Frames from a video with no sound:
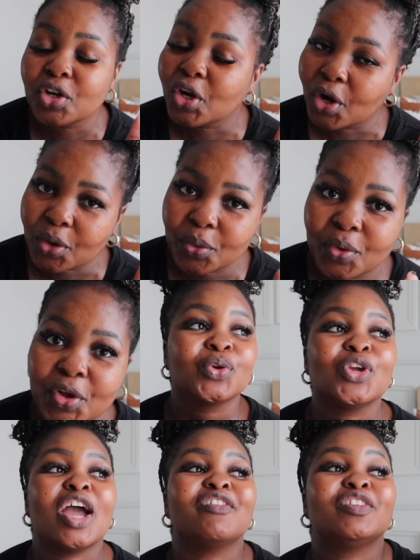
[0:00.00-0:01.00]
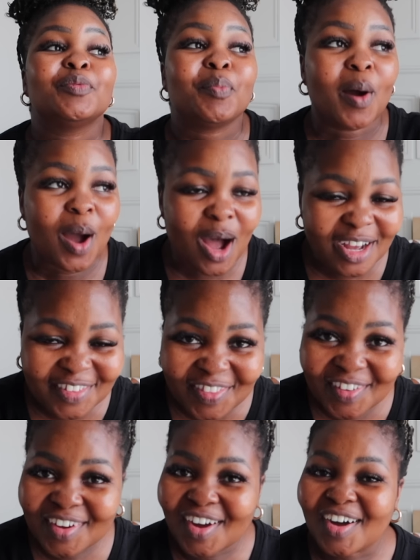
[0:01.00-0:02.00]
No, you have to park
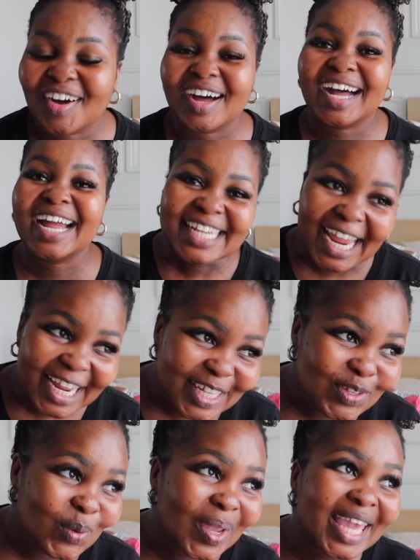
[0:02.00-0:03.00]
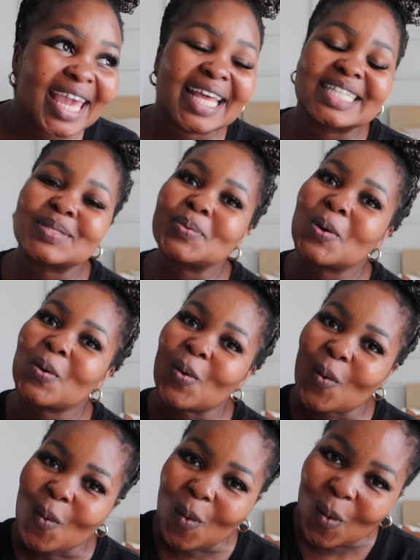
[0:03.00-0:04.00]
the car, take your kids, walk
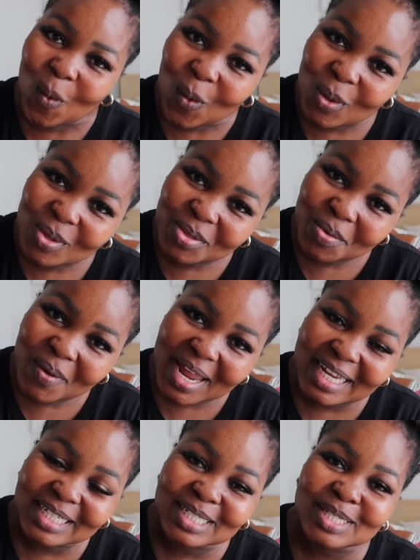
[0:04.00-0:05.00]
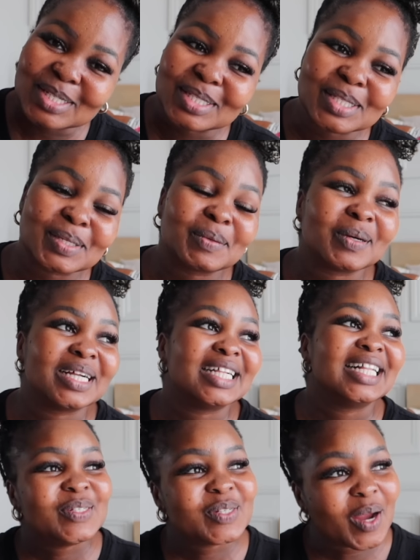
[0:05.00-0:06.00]
all the way into
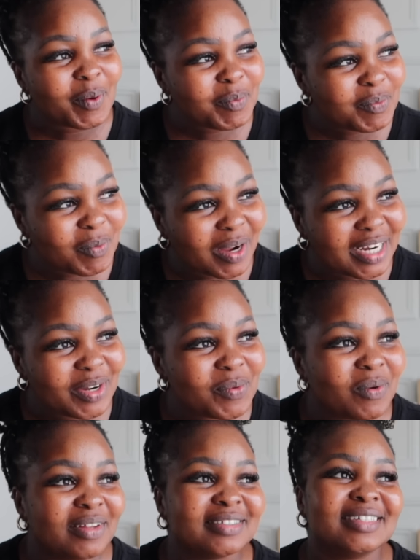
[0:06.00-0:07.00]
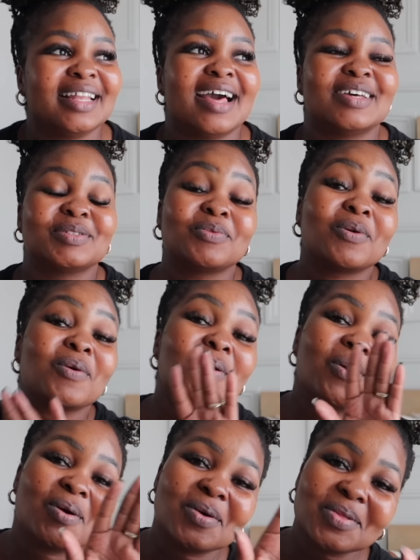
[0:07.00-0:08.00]
school, drop one in one class, walk
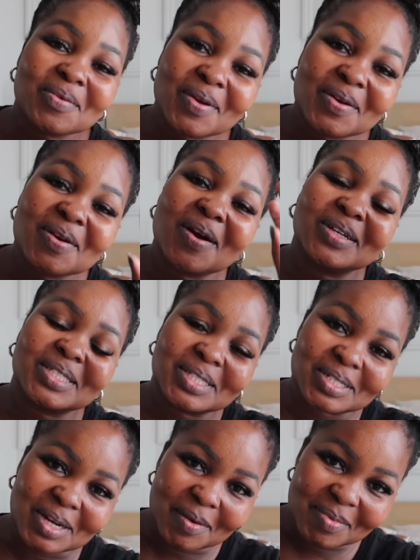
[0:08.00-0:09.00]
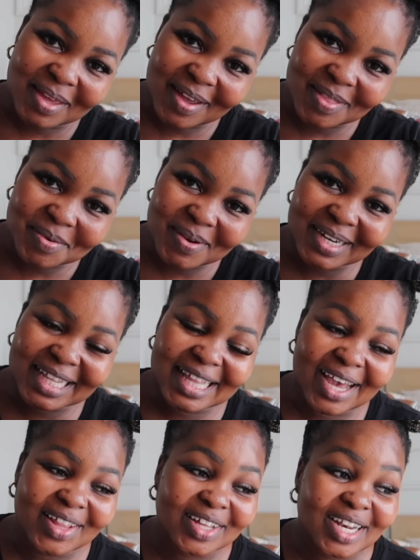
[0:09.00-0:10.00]
all the way across, drop the other one in
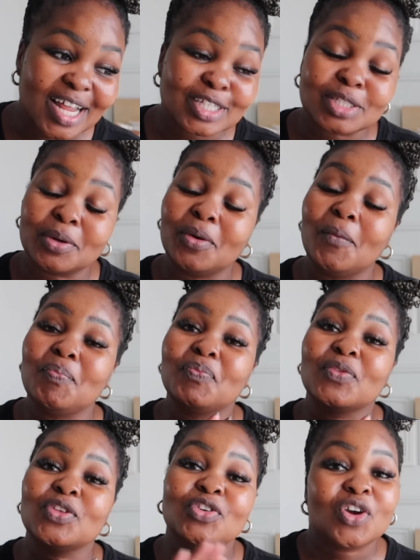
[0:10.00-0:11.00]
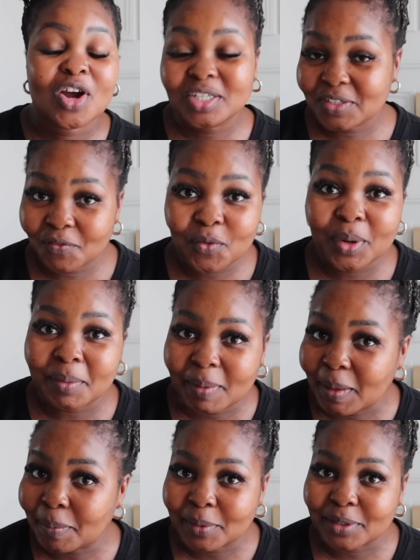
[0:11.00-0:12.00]
the other class. So you can't avoid
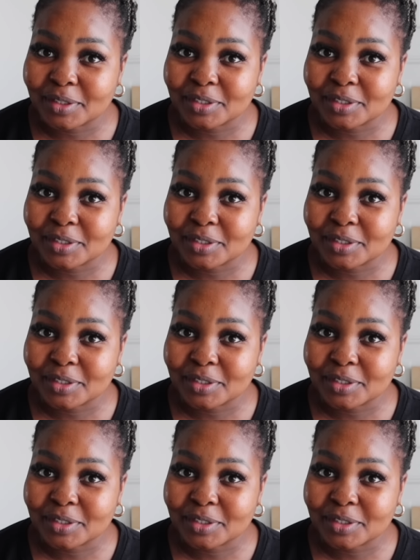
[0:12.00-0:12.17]
people.